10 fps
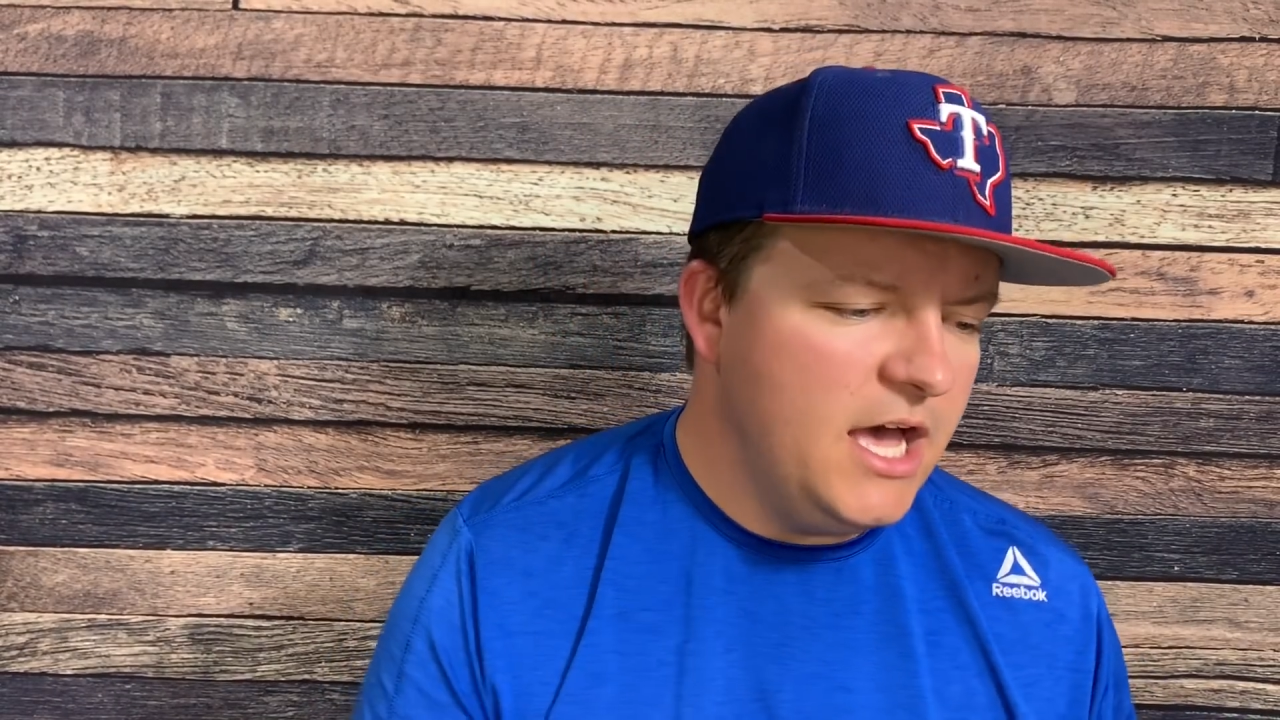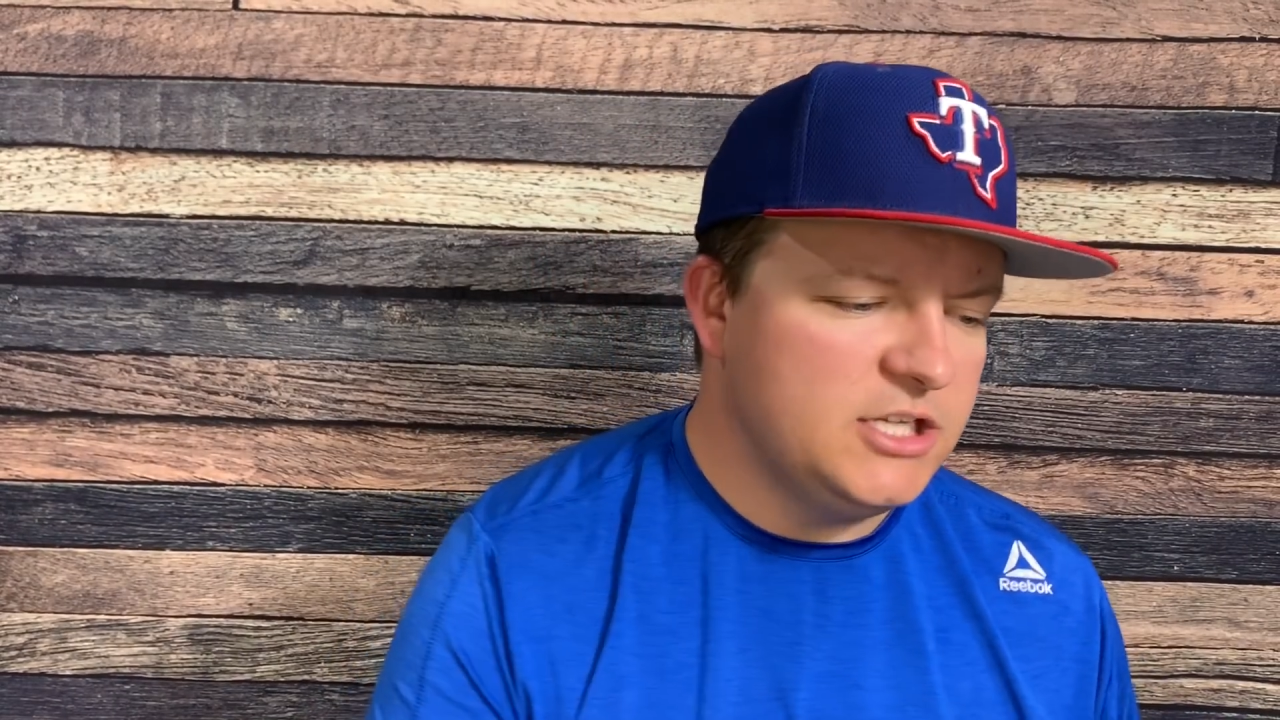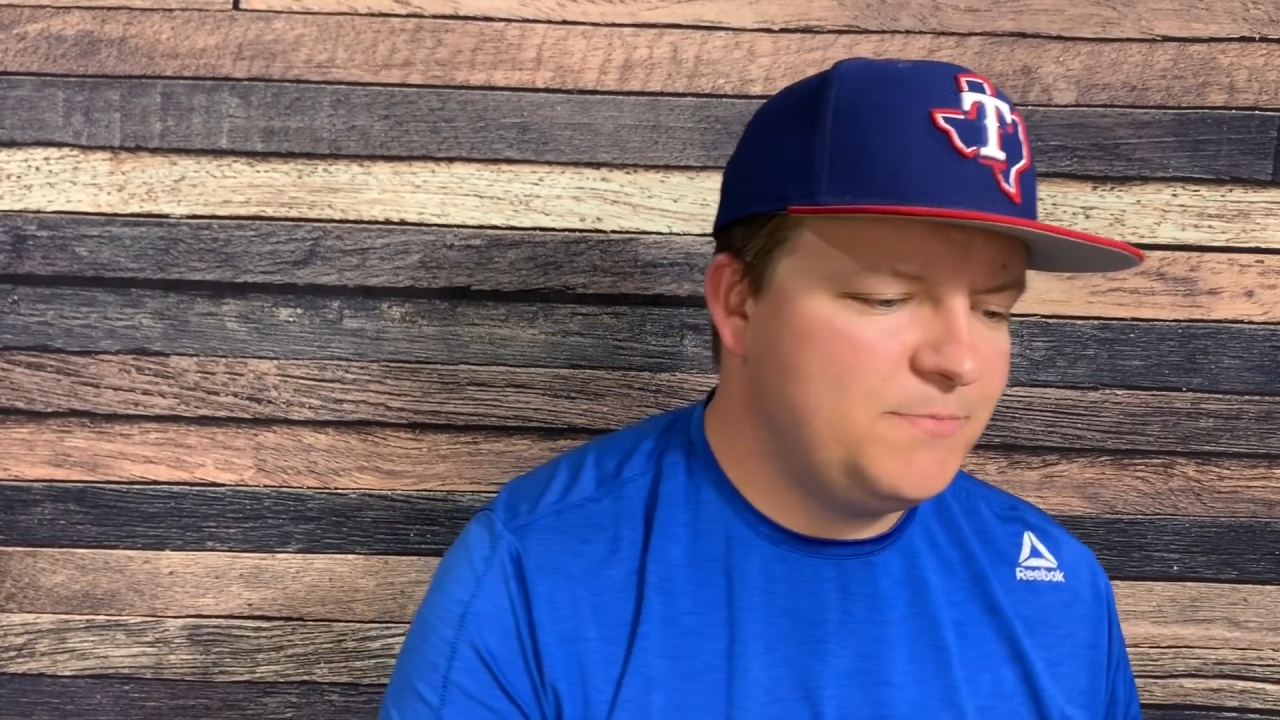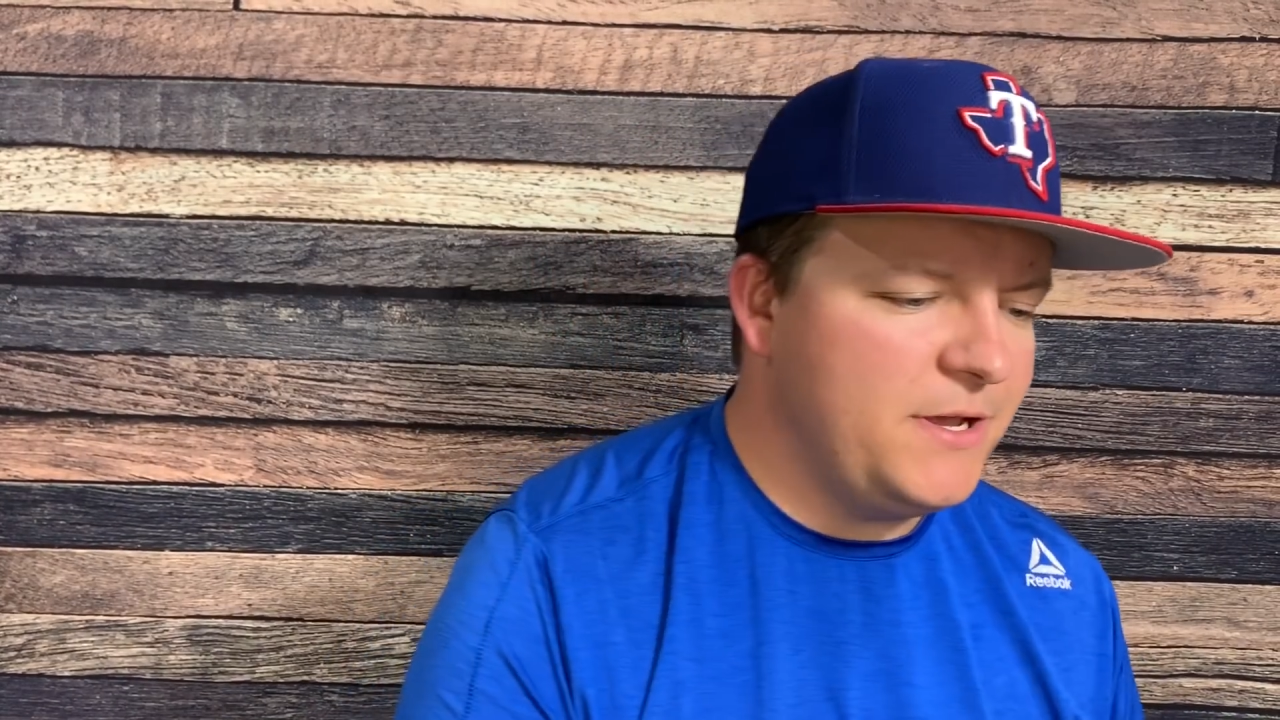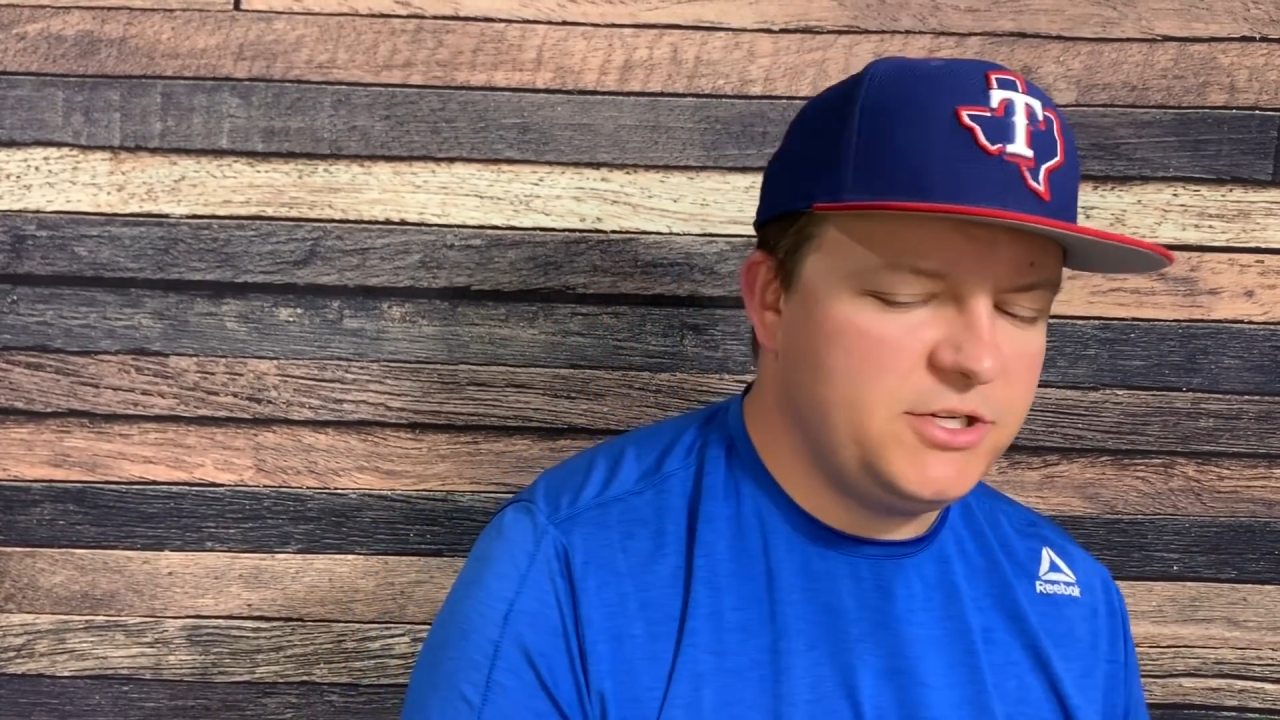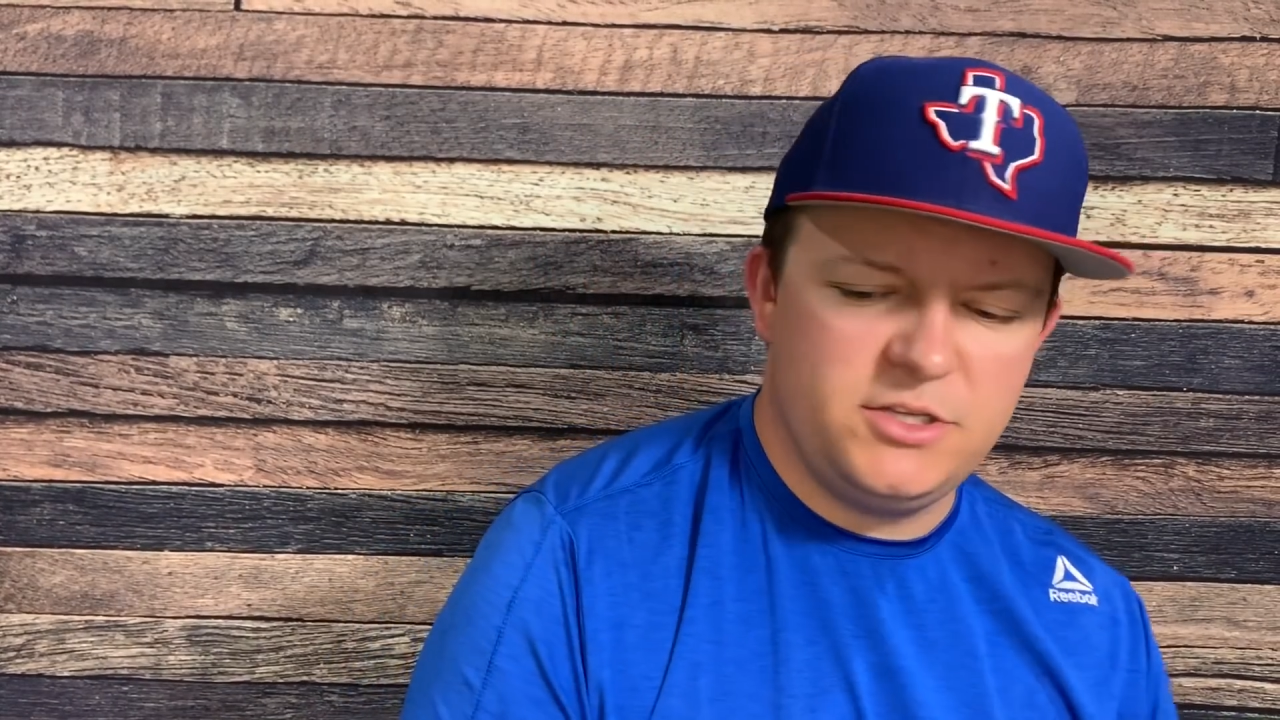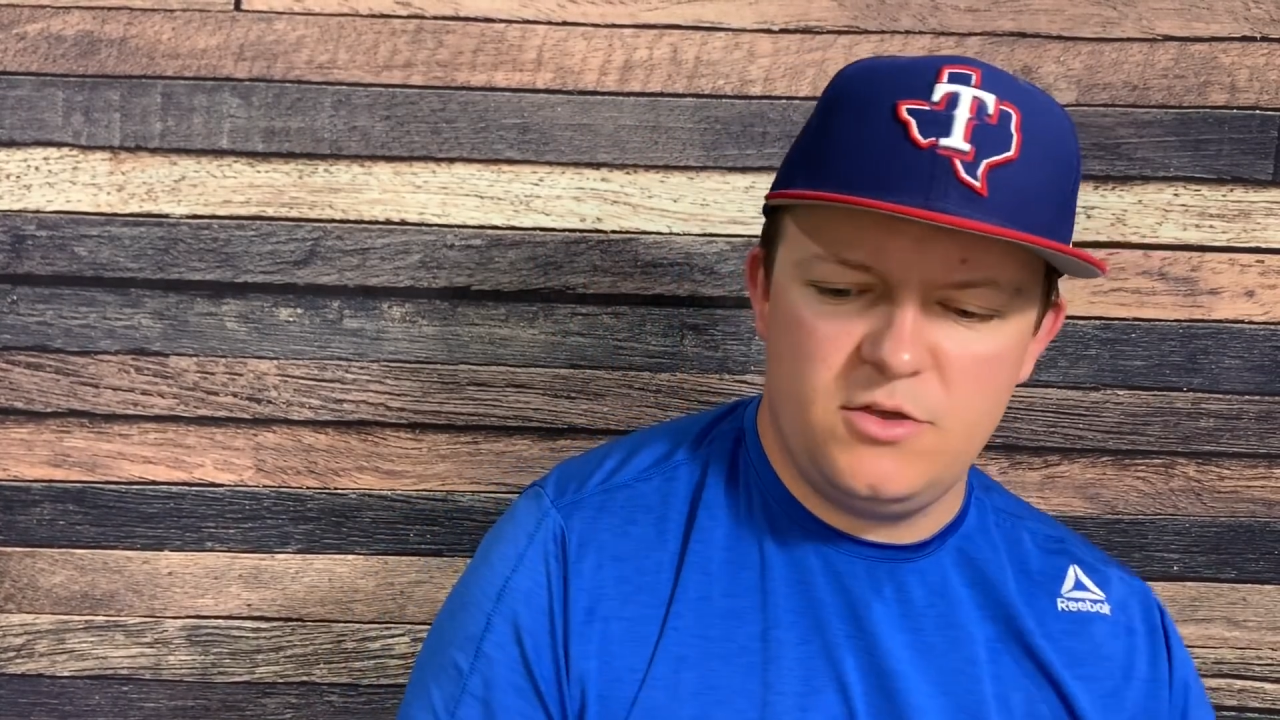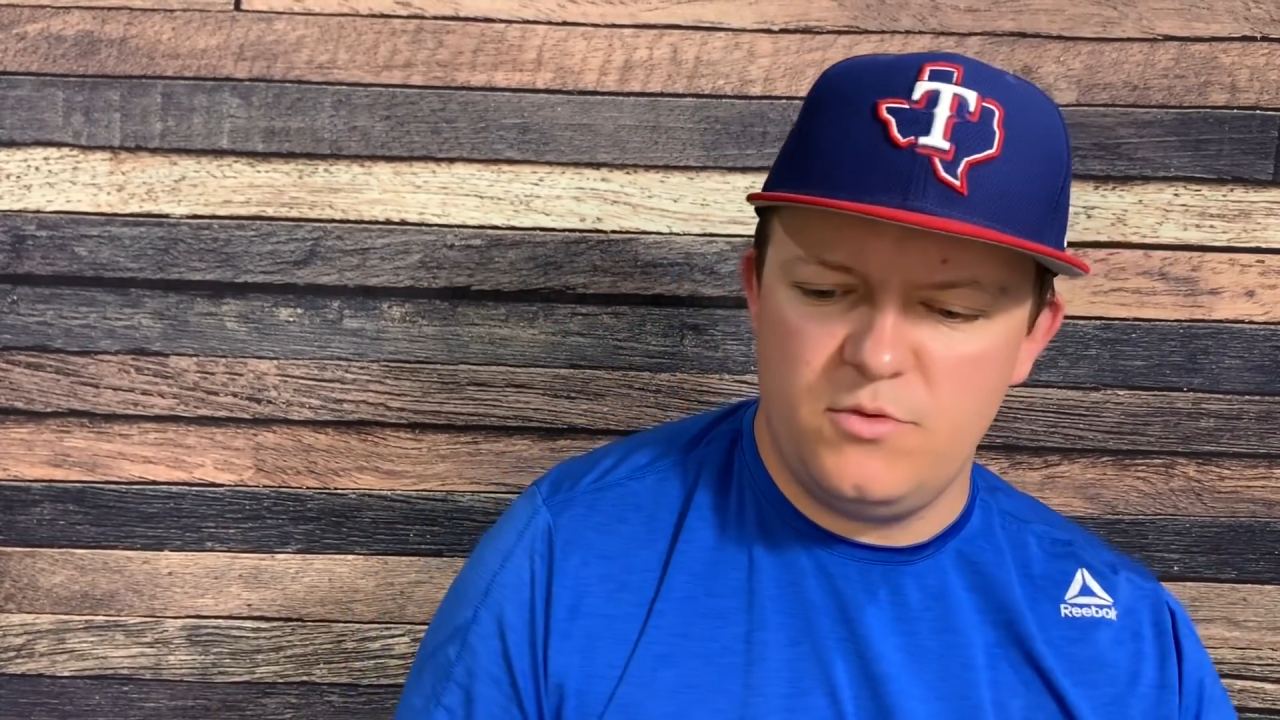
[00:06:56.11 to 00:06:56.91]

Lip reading: especially